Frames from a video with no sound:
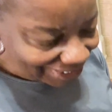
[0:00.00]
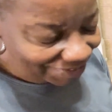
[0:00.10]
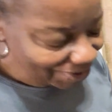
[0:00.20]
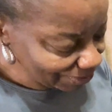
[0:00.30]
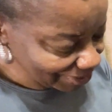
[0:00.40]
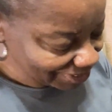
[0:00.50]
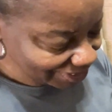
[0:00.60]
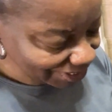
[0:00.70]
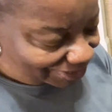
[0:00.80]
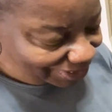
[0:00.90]
if I only
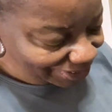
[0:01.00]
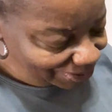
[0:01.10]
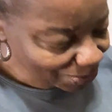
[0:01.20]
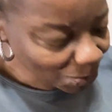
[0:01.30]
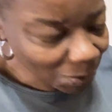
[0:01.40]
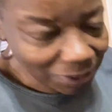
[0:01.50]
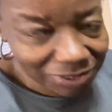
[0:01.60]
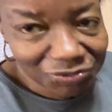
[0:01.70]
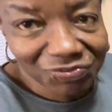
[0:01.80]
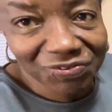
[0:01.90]
stuck to 1 or
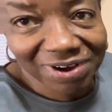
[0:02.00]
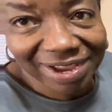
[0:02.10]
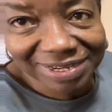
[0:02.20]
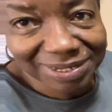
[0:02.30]
2 varieties,